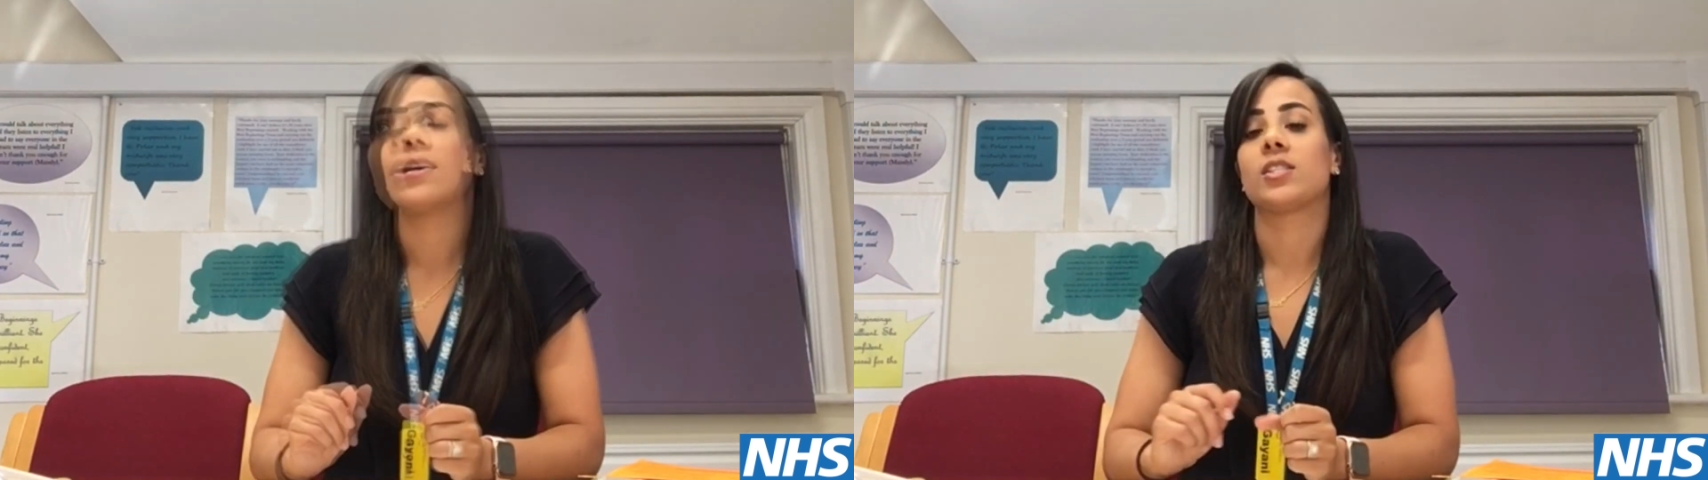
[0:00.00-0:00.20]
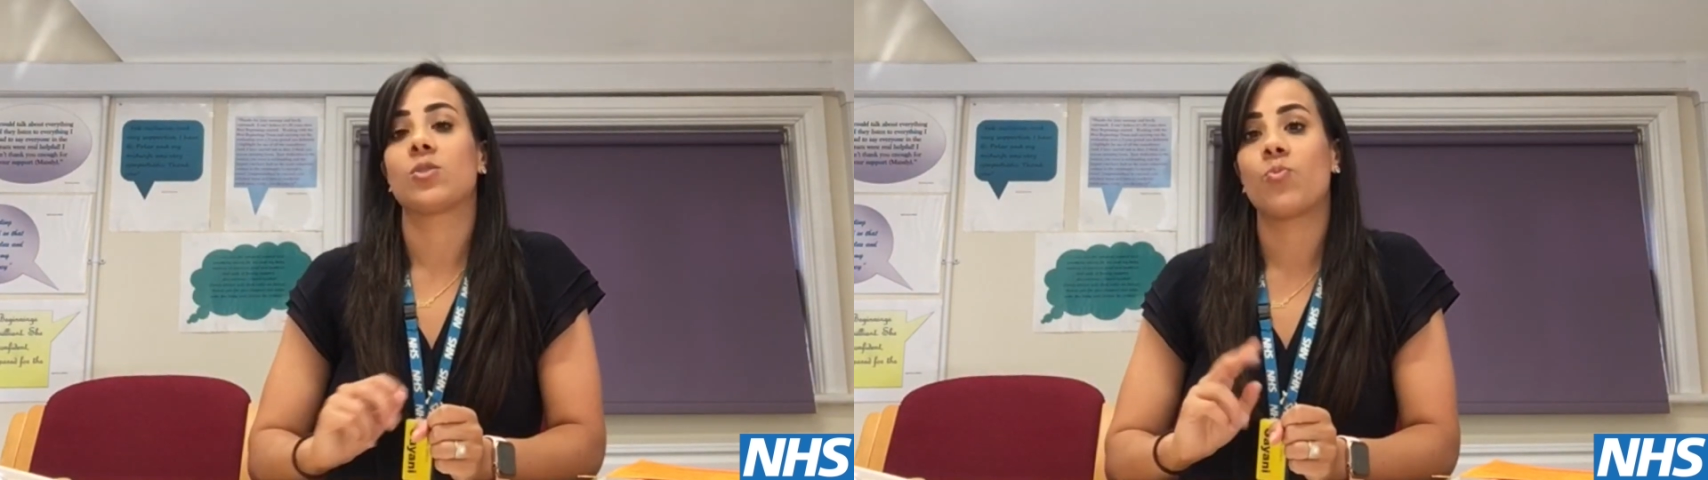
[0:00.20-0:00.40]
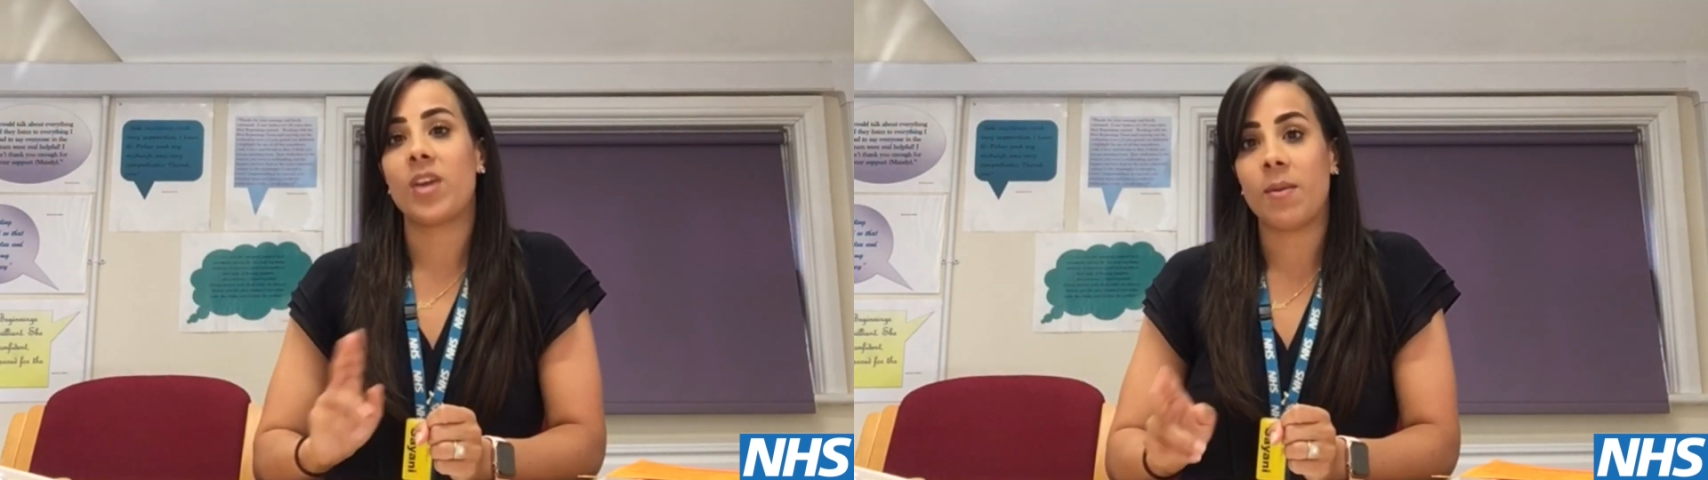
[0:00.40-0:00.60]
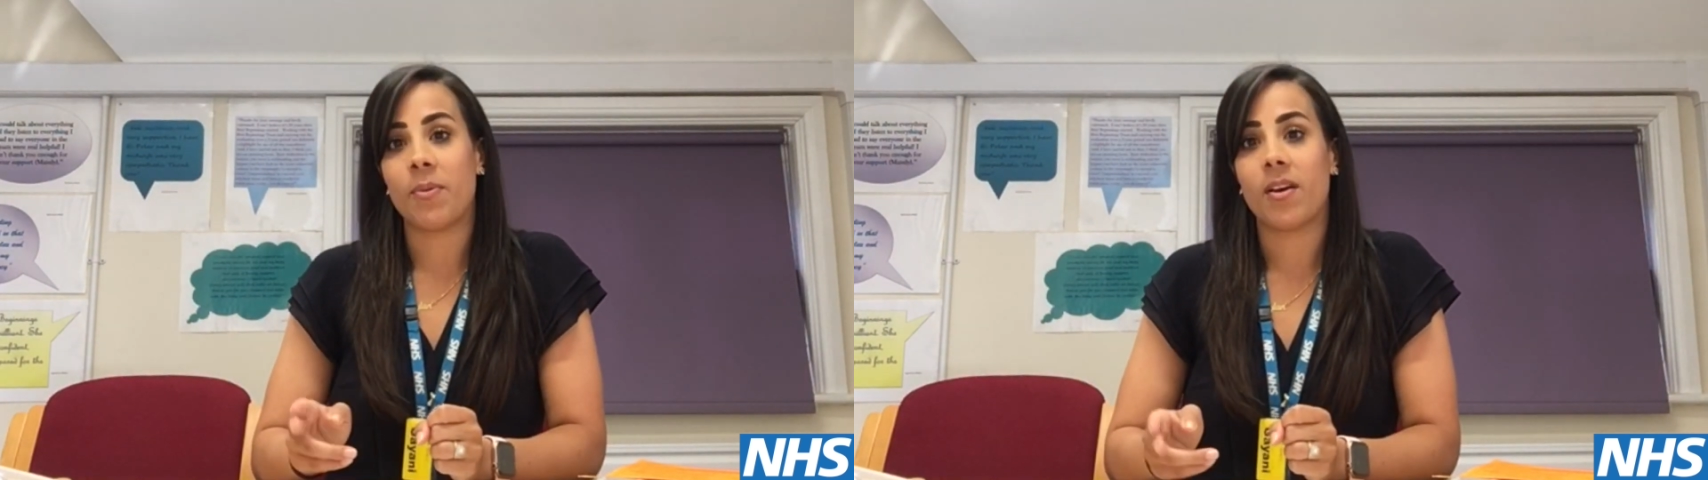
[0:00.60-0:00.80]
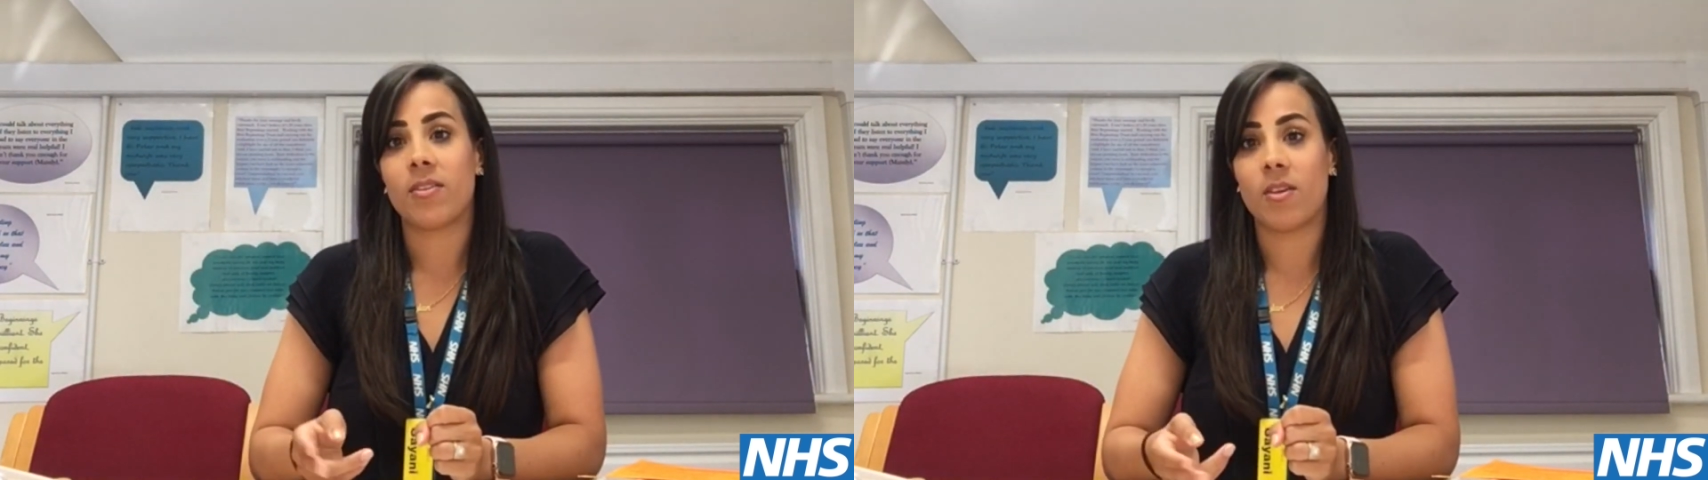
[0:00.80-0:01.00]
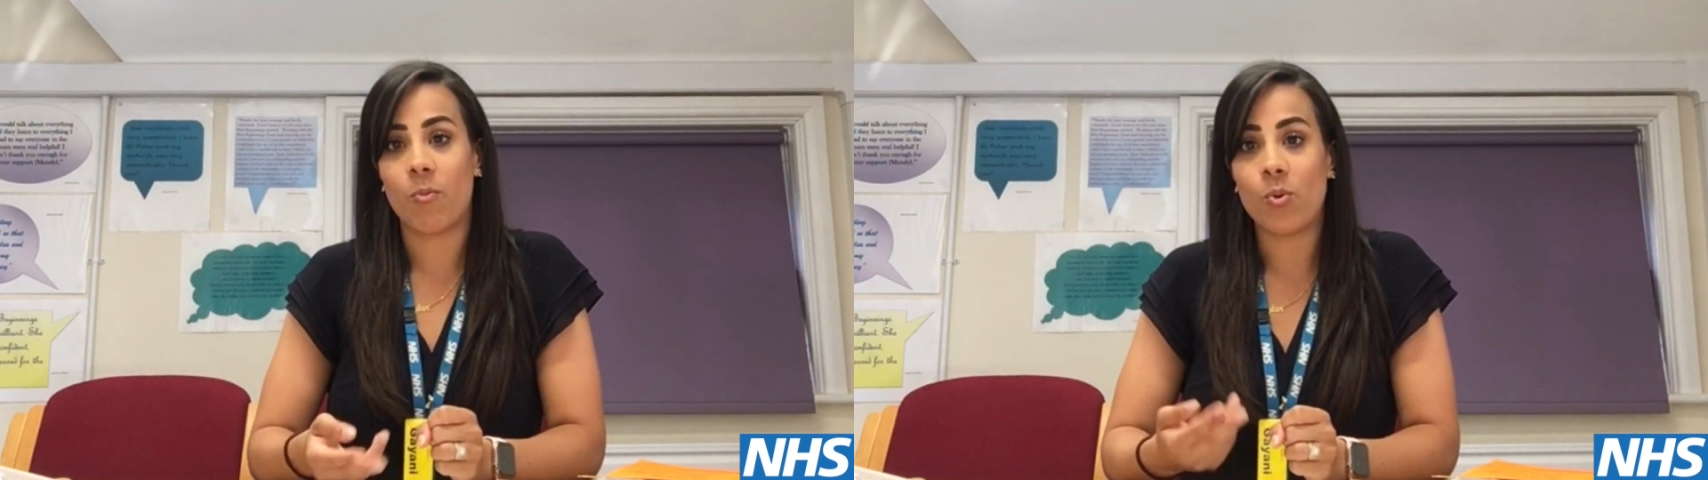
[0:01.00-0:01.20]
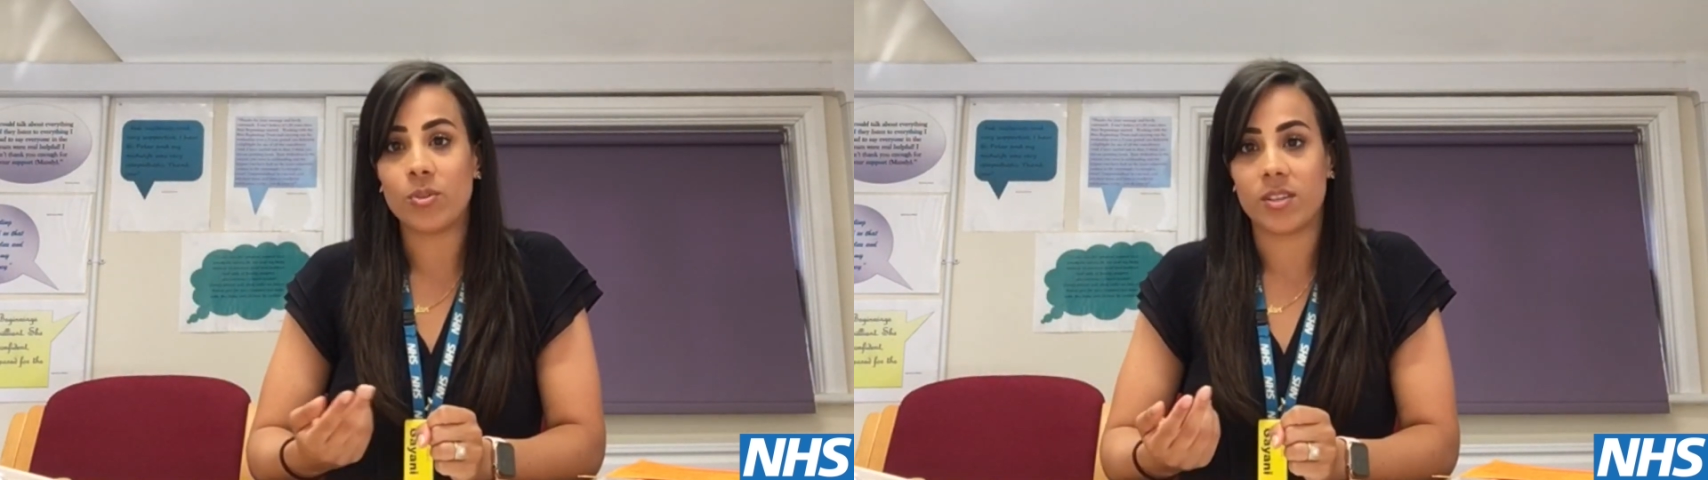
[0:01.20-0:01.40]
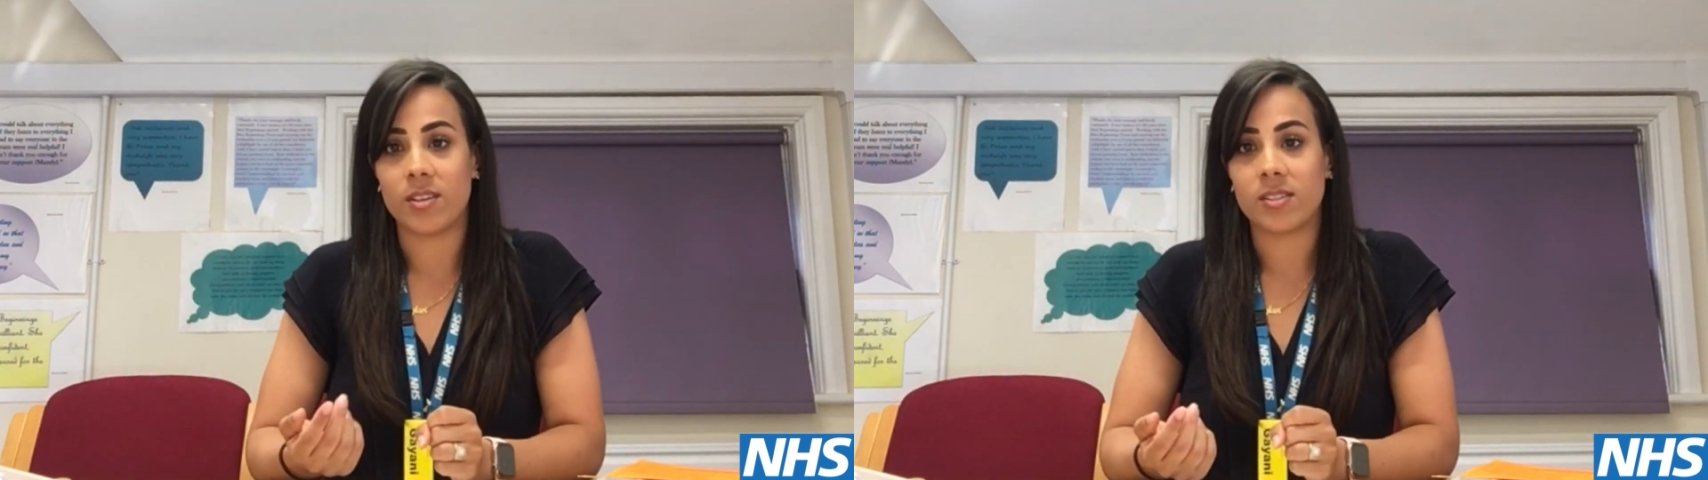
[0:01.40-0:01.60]
sweep the
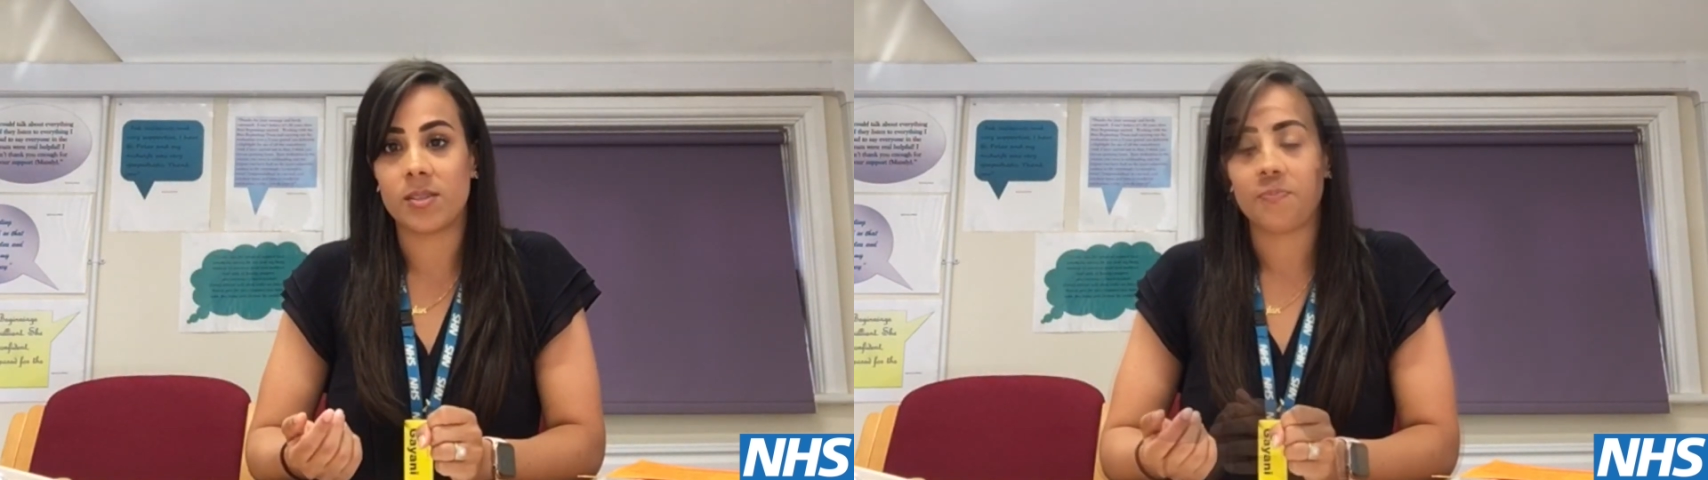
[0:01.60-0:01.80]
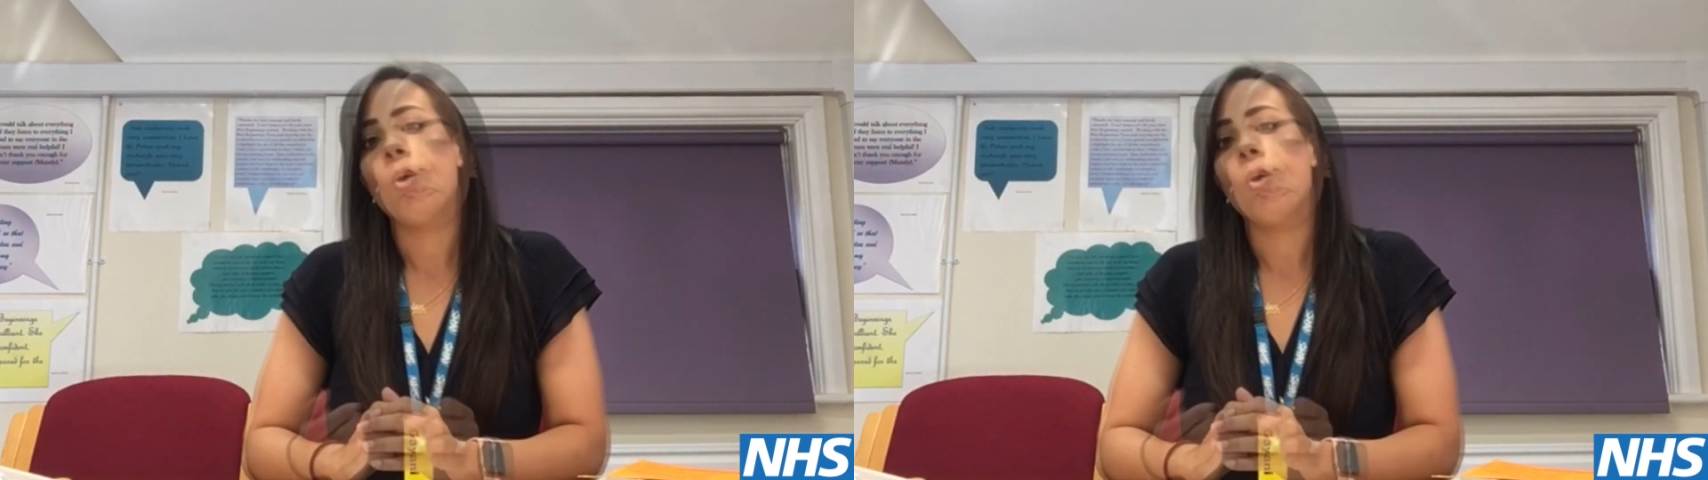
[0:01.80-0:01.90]
waters.